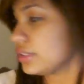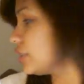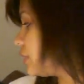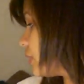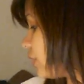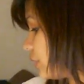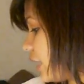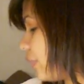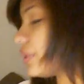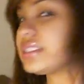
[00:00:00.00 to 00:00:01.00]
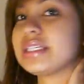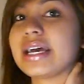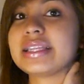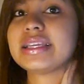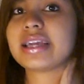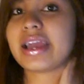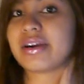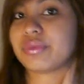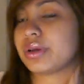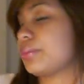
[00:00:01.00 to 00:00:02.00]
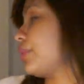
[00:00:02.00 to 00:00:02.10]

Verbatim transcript: So that was it. I think I have one